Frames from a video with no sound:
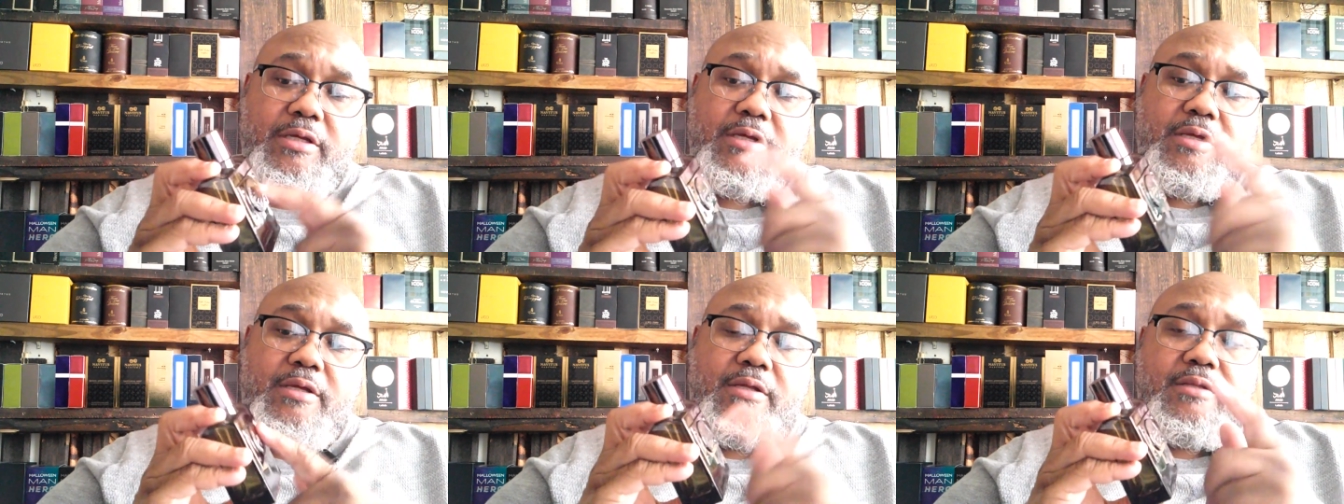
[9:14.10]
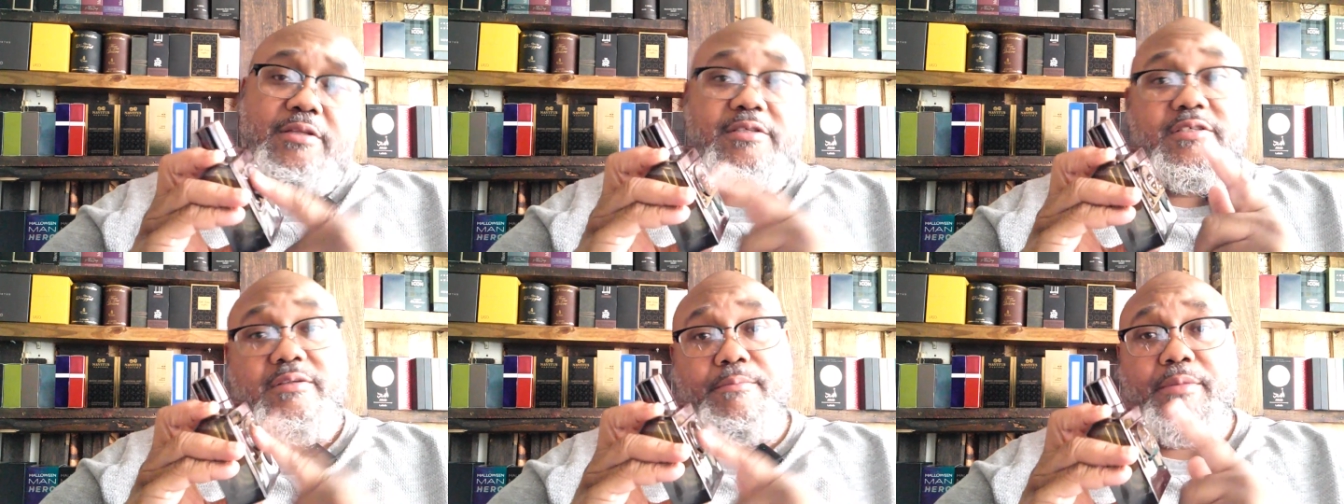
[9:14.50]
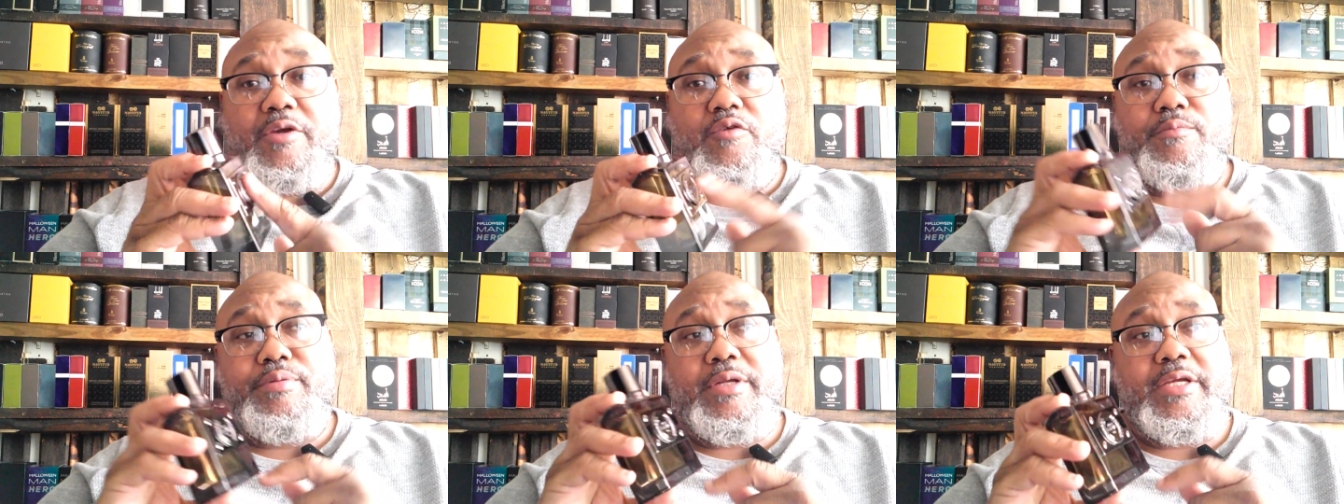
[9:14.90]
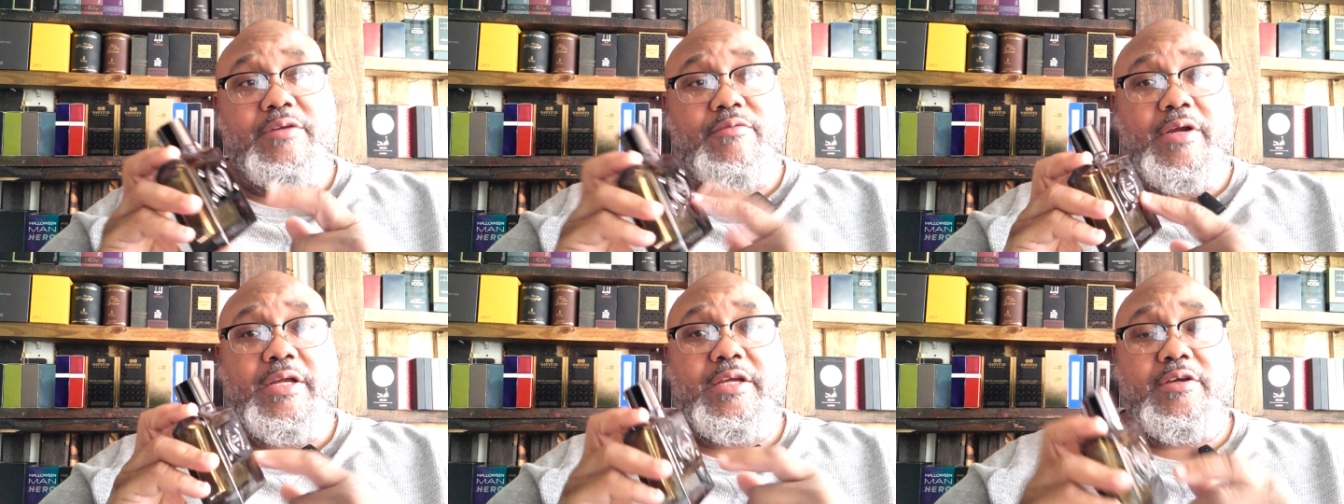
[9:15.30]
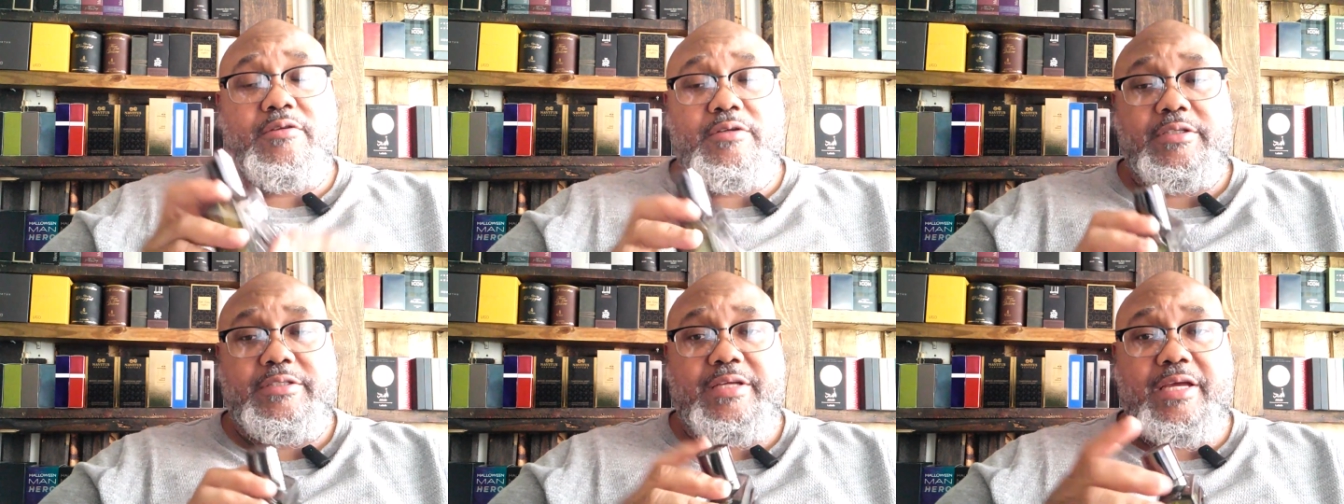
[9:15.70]
is a metal plate right here on the top.
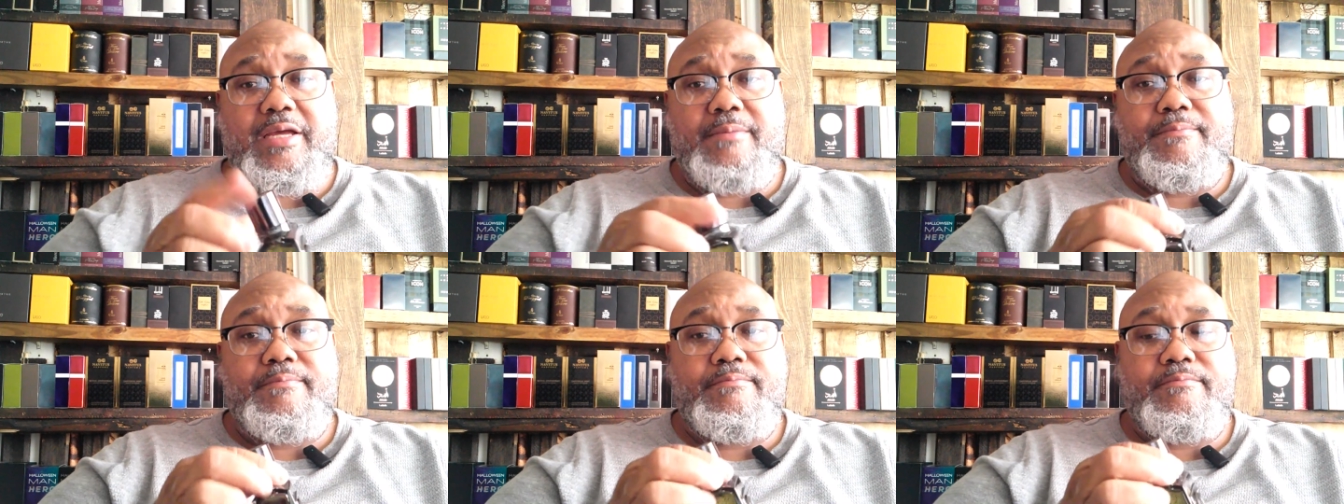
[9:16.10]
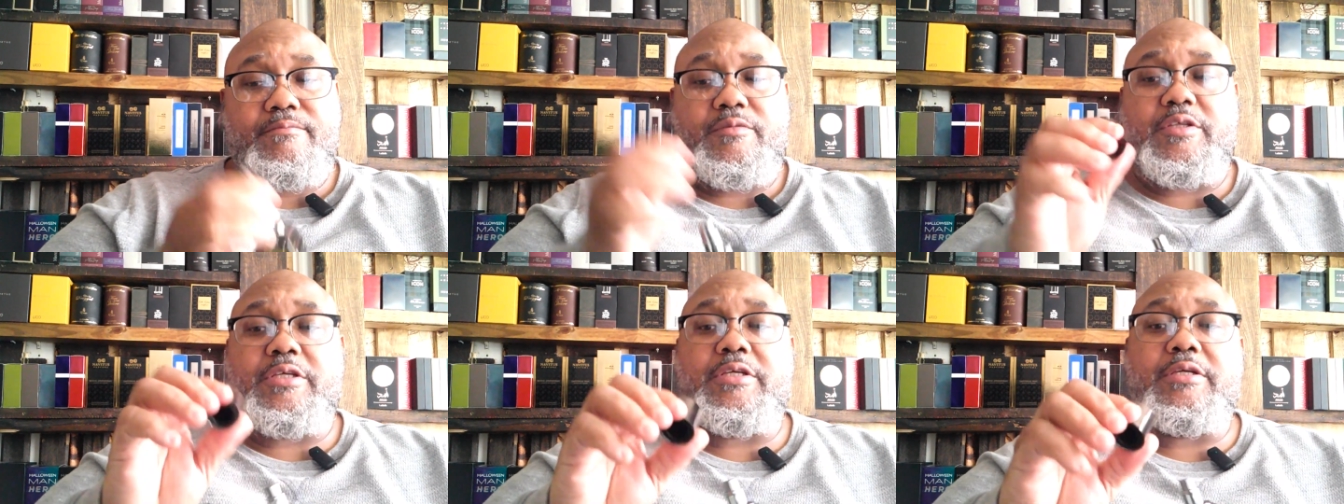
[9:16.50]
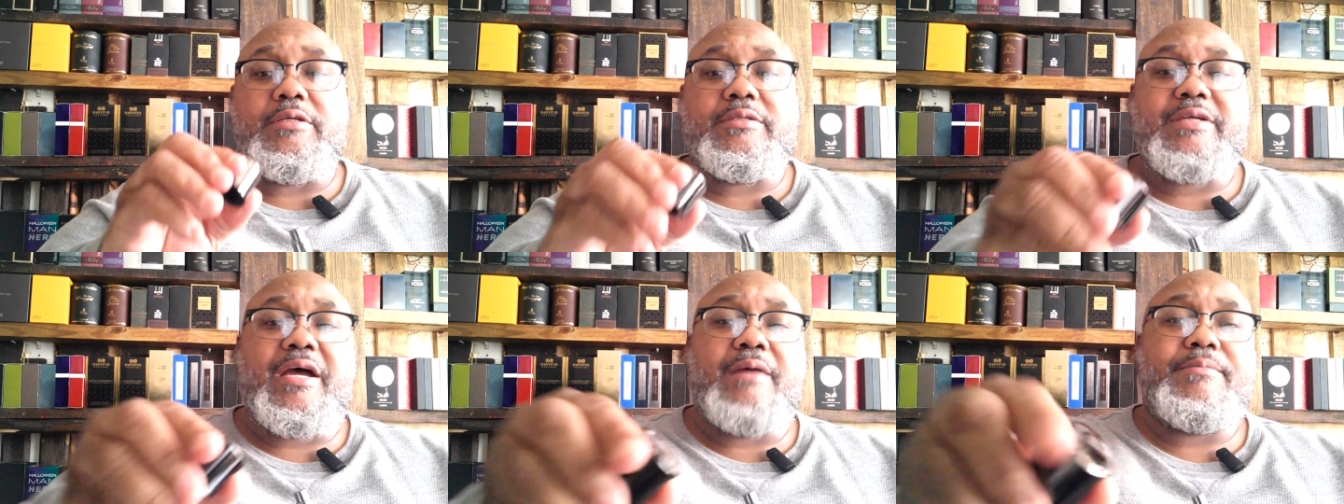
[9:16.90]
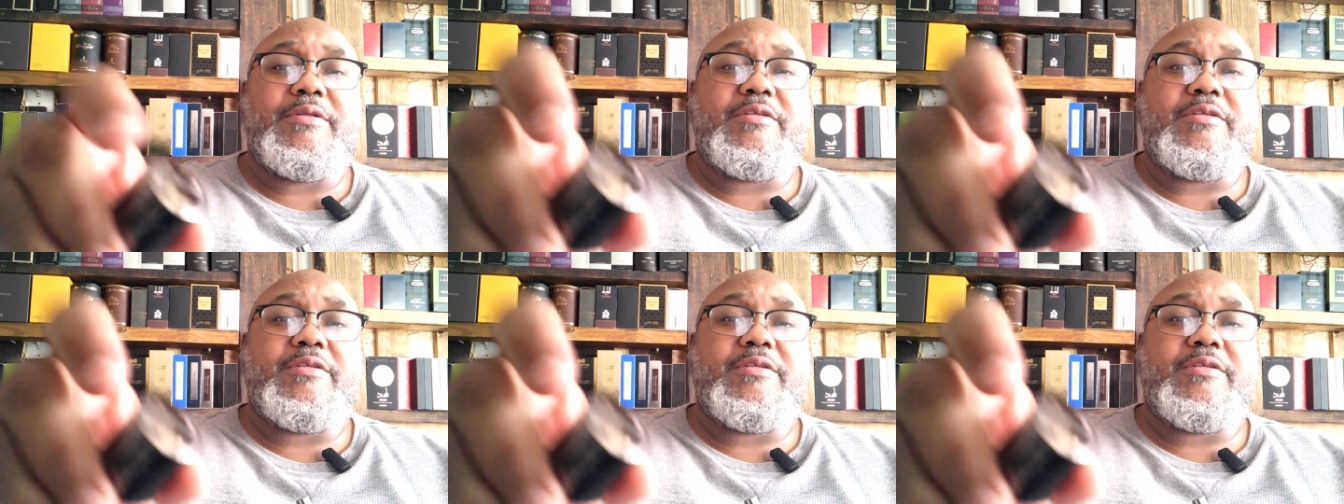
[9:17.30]
The top itself